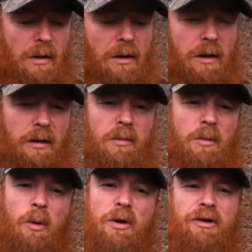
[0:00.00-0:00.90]

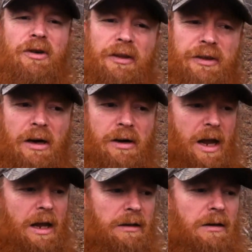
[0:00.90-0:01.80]
but we're just not there
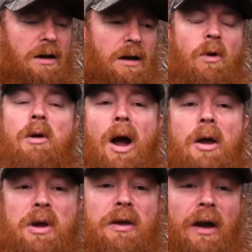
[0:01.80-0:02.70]
yet. We
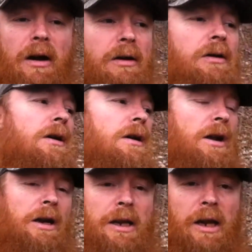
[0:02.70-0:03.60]
might be there
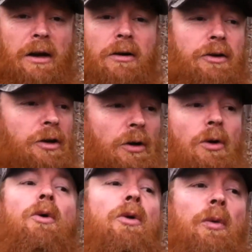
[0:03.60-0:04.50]
in a year,
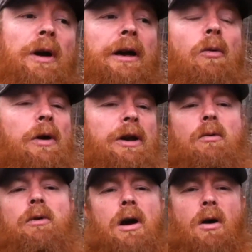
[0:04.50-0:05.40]
2, 3. We
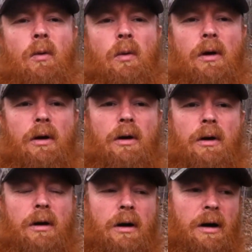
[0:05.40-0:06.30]
don't know.
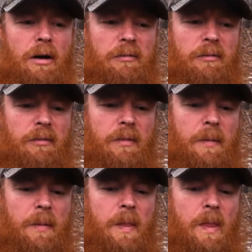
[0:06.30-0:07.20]
Um,
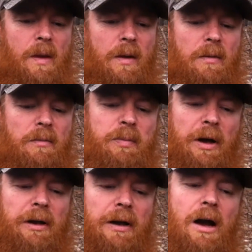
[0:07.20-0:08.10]

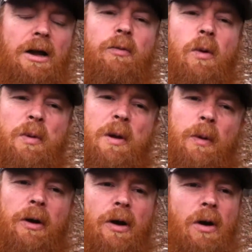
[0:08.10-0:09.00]
but I just want
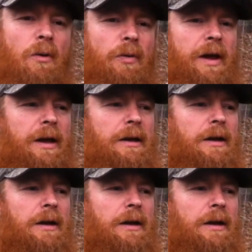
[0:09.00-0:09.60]
people to know that